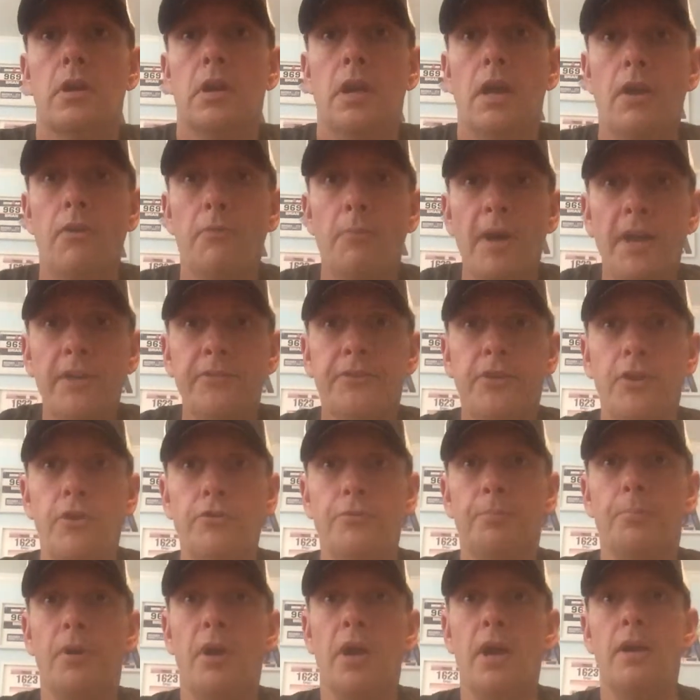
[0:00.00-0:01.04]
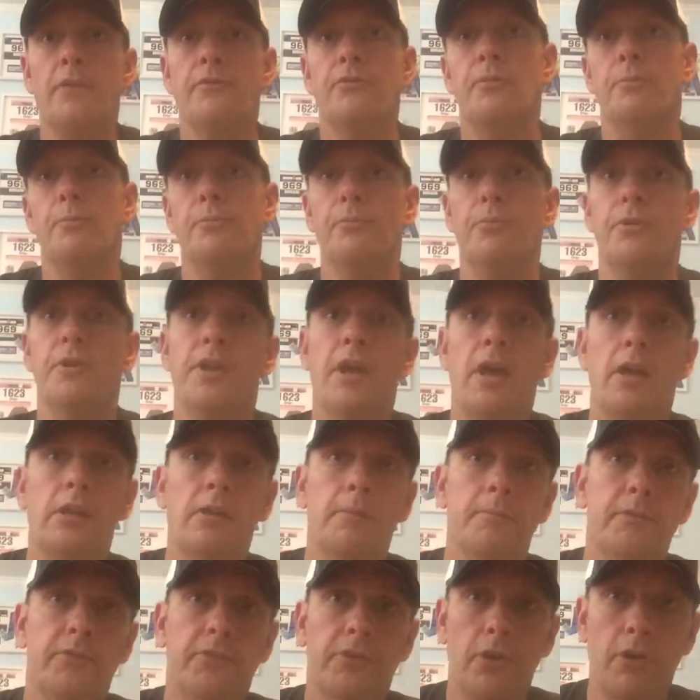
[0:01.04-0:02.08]
Hey everybody, it's Coach Brian from Without
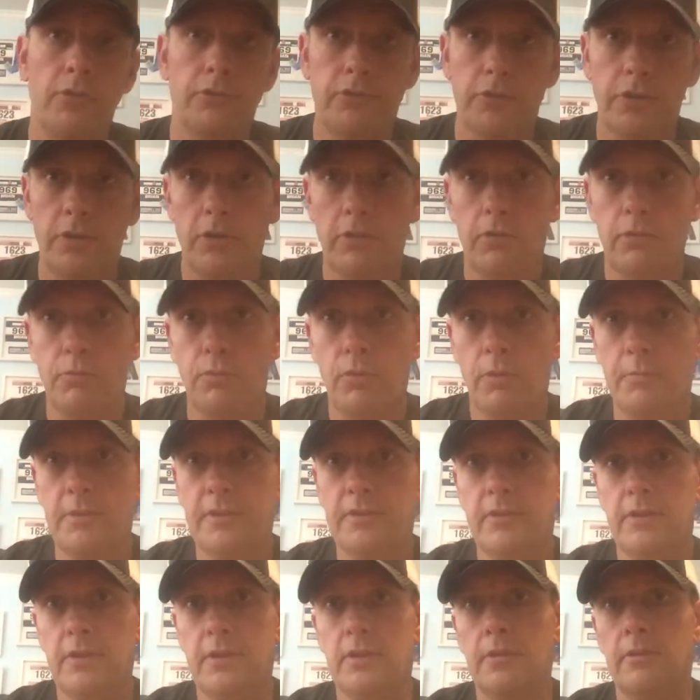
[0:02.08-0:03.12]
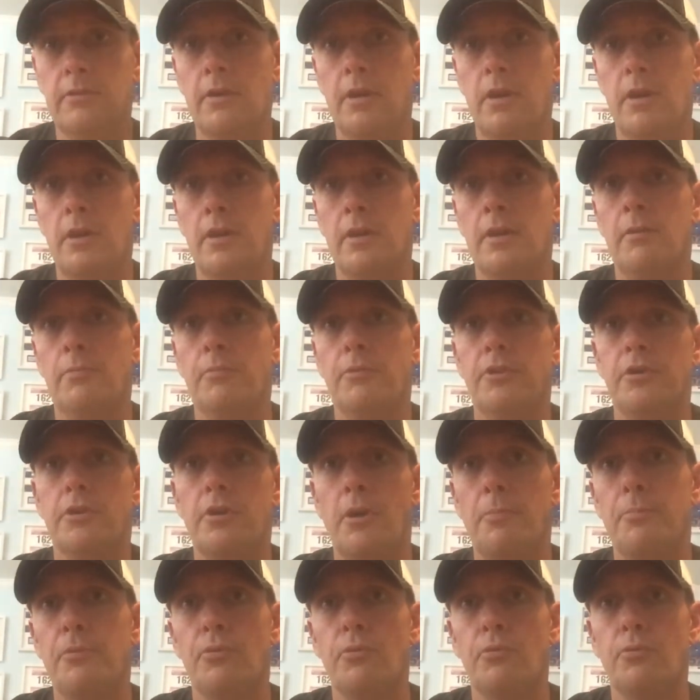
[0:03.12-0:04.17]
Limits Coaching here in Wilmington with a
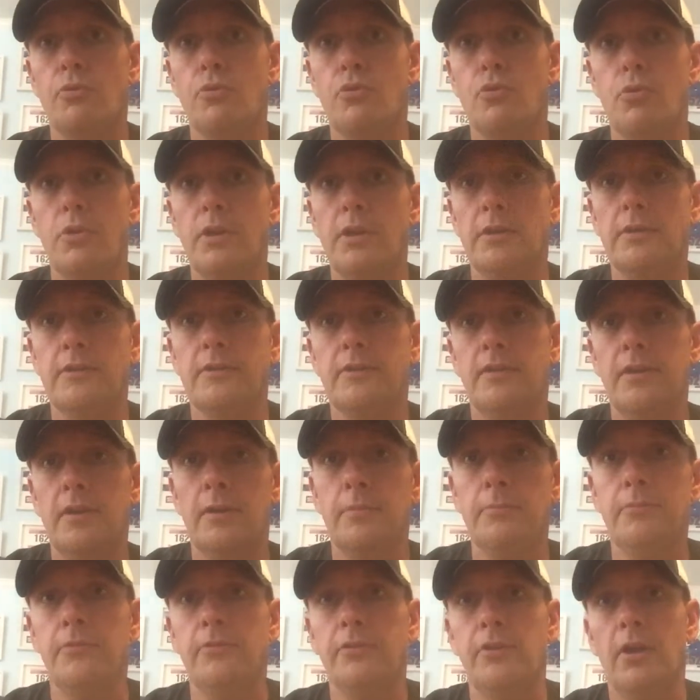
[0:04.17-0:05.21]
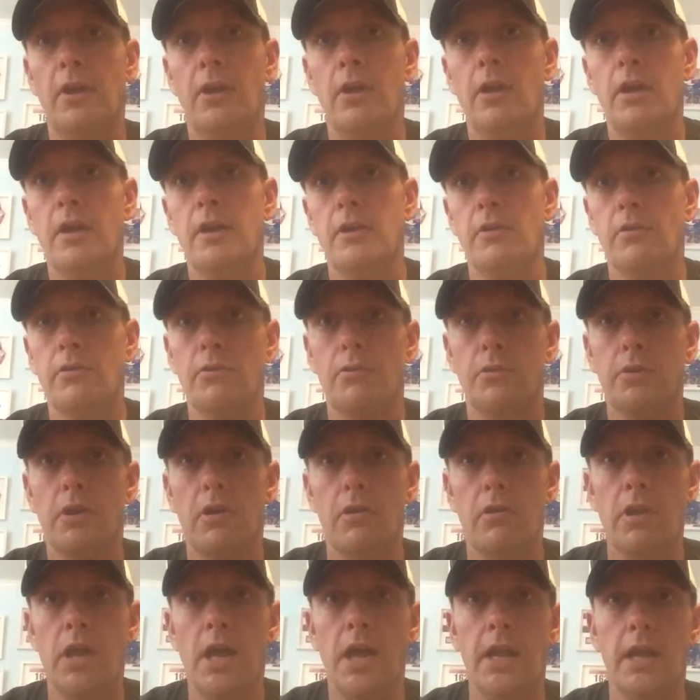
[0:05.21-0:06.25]
couple quick tips here in North
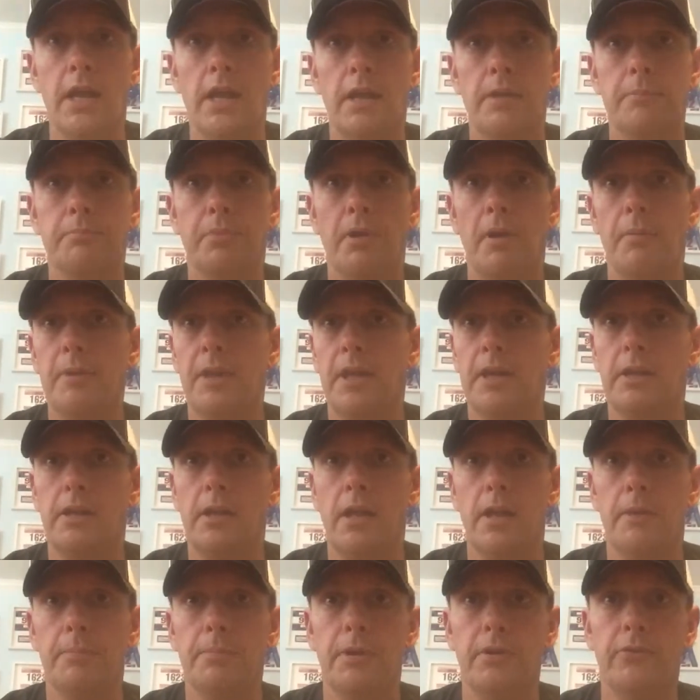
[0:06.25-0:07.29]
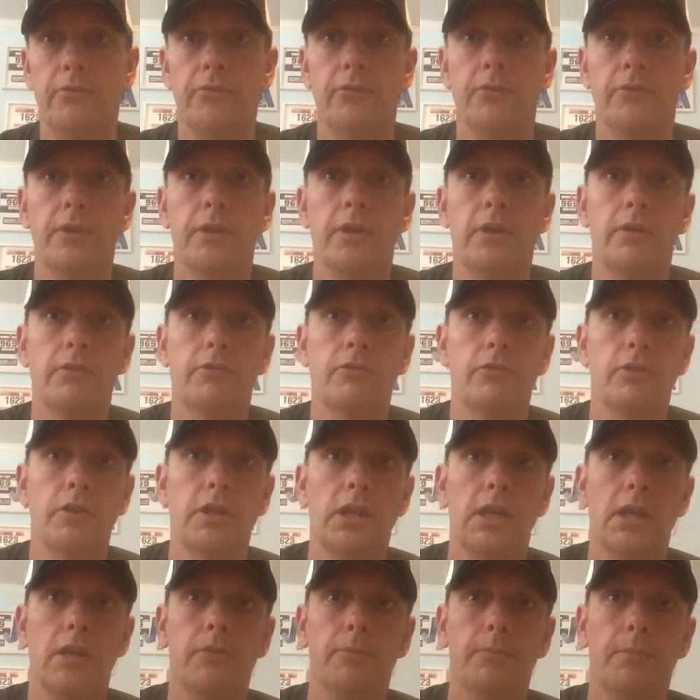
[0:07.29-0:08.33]
Carolina. Probably like a lot of places in the
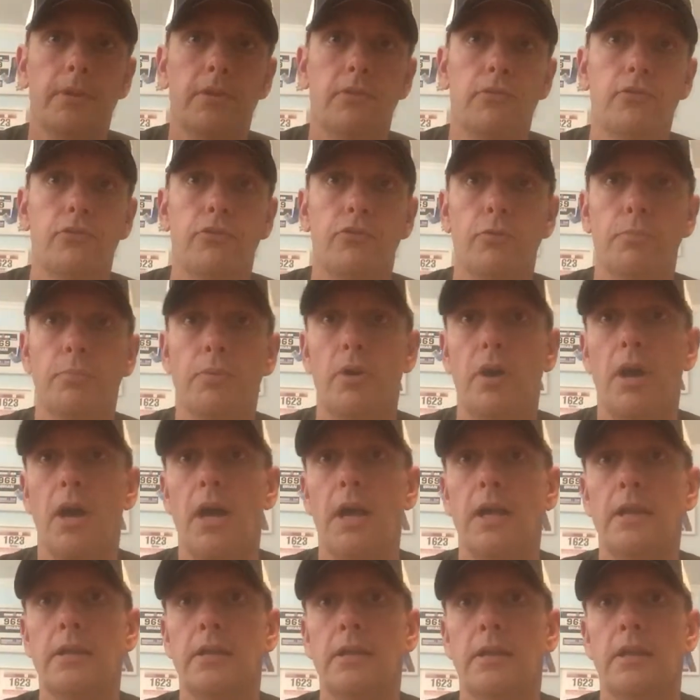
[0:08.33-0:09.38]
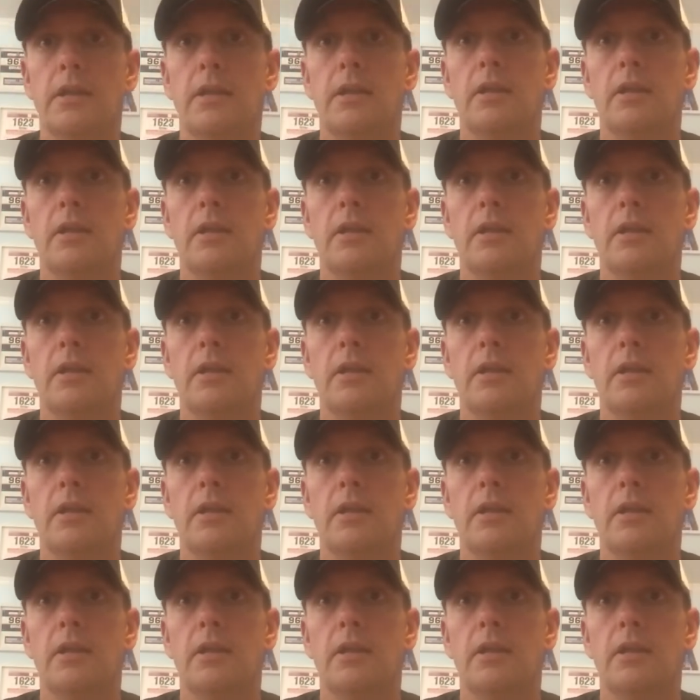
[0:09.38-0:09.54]
country, it has been super hot